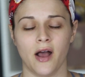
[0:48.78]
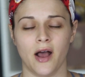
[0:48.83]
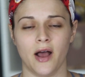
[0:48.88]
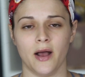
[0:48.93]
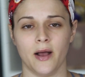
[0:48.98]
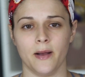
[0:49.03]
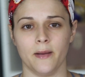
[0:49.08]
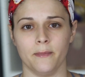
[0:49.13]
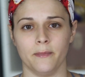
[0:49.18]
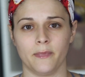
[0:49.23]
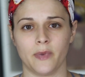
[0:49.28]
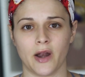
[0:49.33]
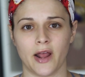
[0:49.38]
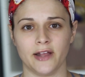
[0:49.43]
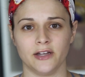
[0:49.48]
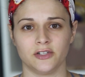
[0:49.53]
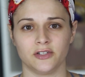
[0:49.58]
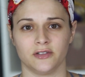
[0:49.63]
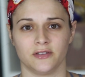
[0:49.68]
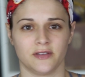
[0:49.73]
but
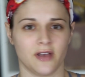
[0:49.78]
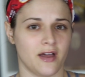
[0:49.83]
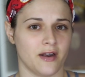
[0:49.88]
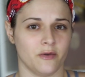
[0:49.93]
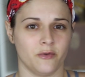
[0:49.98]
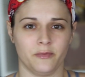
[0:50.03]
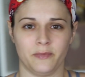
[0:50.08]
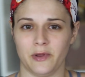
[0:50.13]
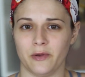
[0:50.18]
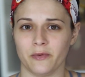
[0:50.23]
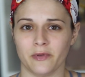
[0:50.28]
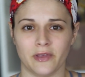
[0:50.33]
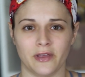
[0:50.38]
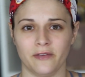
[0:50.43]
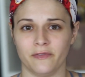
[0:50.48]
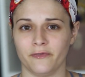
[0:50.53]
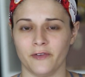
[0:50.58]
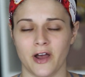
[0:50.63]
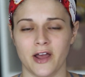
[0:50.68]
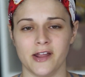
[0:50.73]
I thought it would be a
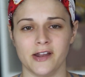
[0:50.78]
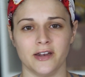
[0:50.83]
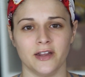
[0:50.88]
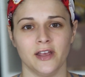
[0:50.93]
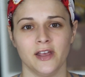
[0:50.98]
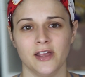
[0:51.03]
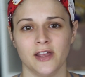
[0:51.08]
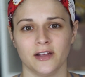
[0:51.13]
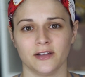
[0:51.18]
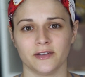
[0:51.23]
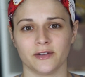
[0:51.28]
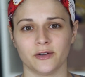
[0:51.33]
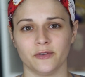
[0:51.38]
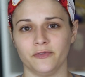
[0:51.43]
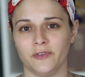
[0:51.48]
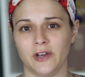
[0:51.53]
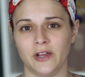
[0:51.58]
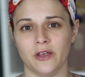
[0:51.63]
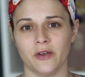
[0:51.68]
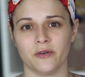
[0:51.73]
really fun little
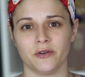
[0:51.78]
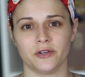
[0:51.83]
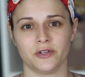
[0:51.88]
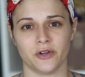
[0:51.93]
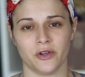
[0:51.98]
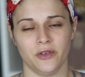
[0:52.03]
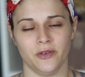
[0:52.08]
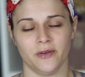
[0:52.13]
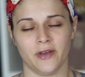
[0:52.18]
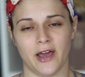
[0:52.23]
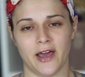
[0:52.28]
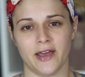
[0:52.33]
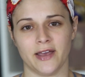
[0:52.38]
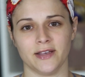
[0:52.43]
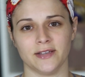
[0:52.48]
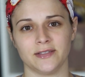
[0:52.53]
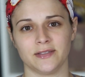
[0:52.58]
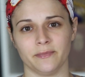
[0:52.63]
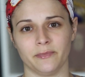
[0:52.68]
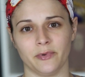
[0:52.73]
video to show you
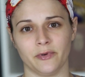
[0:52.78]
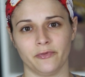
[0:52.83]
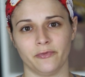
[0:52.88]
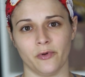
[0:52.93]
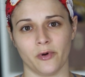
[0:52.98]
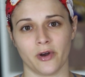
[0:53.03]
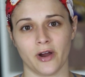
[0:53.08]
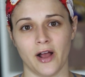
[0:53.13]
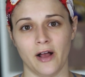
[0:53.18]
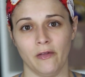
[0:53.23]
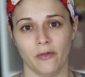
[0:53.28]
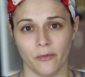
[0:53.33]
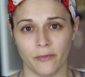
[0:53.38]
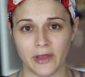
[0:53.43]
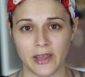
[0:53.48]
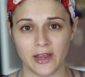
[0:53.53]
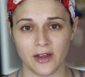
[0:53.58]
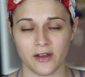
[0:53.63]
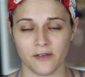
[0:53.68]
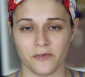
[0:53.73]
guys before
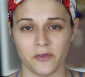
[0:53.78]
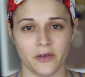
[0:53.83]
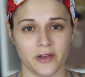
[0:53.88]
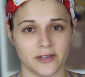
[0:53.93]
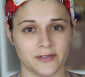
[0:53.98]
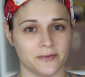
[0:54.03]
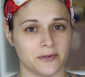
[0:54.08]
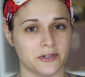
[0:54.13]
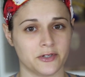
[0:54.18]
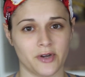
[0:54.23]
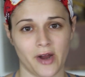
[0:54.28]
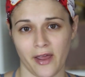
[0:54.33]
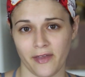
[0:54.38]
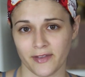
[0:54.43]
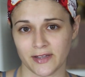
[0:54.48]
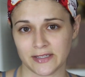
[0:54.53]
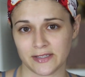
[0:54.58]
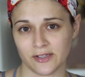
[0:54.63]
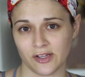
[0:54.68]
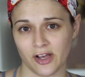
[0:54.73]
Halloween if you guys want to try
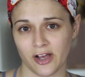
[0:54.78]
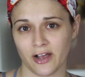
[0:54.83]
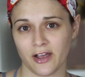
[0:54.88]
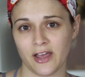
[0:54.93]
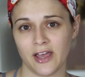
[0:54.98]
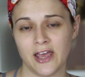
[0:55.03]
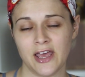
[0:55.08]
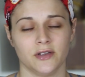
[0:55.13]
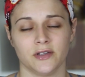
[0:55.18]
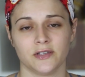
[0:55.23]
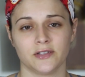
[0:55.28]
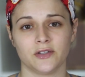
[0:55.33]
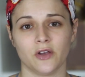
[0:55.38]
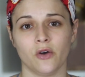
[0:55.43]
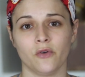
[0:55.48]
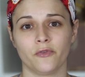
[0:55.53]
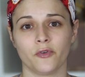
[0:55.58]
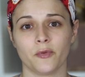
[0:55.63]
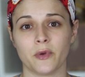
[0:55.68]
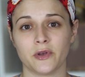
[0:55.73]
this look.
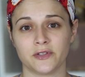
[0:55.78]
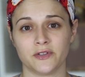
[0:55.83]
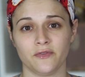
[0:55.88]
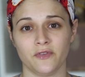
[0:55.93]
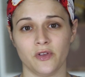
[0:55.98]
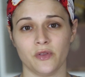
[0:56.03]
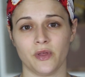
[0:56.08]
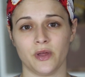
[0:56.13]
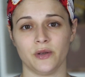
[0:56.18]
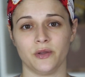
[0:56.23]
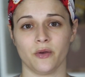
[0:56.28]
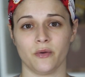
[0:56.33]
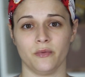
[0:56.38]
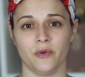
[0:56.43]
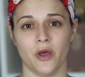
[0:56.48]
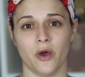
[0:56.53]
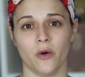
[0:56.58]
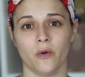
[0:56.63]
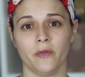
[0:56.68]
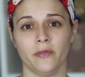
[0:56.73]
So for most of you that don't
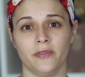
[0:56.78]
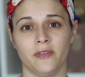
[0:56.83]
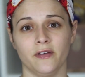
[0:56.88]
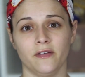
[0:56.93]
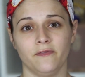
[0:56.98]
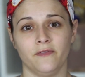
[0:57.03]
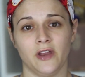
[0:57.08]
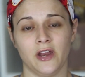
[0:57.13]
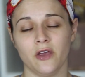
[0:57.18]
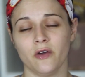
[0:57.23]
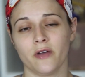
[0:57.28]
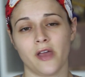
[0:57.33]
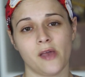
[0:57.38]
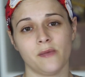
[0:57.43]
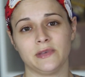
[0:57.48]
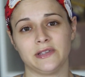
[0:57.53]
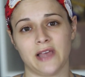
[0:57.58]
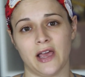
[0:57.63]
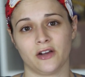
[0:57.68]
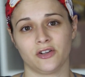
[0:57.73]
know, the video game
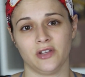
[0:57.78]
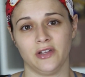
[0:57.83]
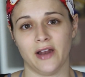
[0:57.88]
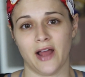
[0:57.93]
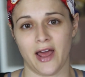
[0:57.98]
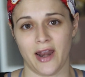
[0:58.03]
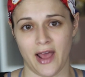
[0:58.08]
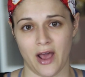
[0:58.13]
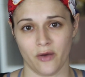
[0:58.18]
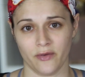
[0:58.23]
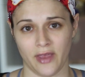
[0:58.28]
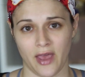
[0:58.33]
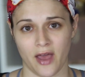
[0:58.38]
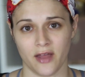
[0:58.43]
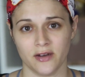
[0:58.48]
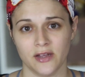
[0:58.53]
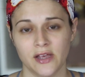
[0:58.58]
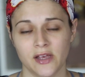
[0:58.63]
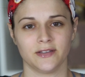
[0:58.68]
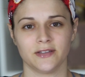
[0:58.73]
is actually not out yet.
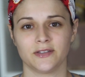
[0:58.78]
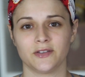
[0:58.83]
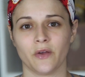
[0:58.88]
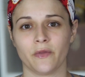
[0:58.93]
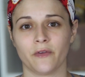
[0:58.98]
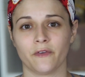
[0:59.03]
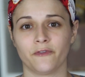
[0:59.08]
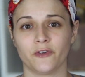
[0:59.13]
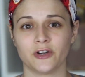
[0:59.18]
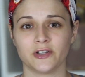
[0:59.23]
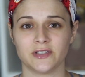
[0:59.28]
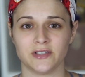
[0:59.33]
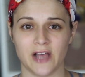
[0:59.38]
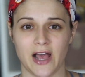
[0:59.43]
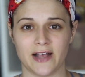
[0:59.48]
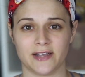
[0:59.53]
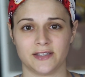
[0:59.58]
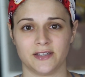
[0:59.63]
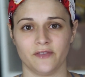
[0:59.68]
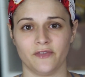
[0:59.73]
So the first
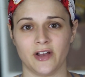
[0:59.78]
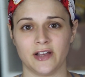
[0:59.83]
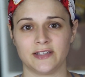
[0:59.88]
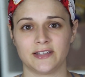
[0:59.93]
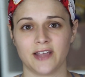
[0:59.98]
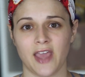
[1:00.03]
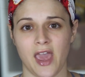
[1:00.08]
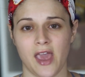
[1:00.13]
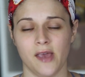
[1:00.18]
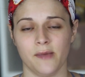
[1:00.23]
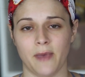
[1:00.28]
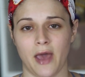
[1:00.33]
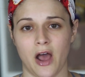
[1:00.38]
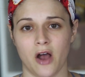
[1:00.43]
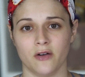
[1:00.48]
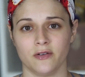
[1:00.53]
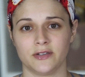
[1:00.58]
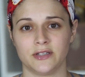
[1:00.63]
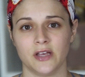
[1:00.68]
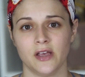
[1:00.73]
Last of Us came
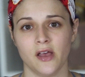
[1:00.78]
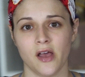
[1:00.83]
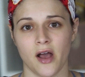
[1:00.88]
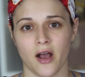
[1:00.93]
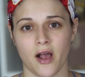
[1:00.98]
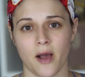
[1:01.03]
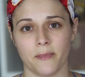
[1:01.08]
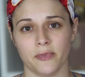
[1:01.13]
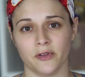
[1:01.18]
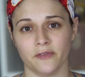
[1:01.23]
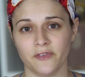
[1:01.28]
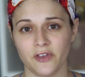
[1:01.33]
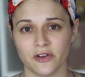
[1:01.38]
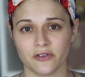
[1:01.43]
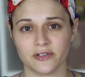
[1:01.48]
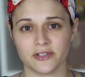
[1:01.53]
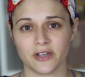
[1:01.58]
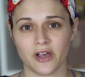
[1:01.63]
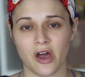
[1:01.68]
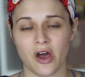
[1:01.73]
out a couple of
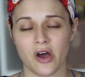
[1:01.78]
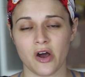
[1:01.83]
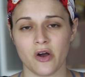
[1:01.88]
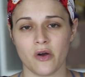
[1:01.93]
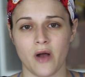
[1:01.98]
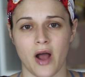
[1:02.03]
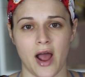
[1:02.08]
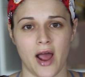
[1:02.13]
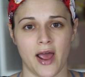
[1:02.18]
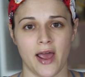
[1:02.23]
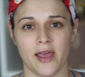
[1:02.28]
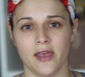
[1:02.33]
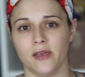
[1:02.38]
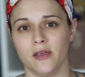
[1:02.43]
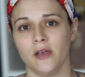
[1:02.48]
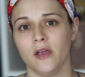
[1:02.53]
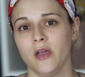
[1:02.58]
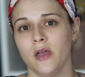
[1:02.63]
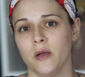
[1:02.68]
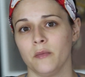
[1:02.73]
years ago.
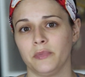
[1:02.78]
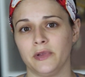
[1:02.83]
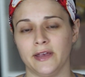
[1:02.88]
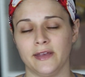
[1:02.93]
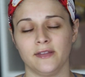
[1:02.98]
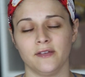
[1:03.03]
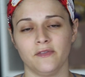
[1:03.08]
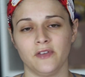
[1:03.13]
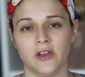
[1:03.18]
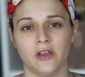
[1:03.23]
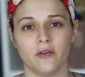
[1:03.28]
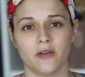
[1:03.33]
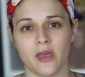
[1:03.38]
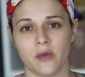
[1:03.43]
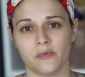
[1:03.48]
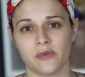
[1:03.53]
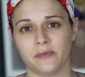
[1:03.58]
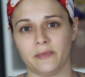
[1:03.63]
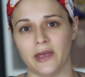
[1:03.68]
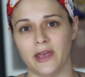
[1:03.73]
I played the video
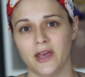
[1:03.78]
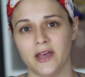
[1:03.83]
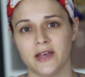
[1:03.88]
game with my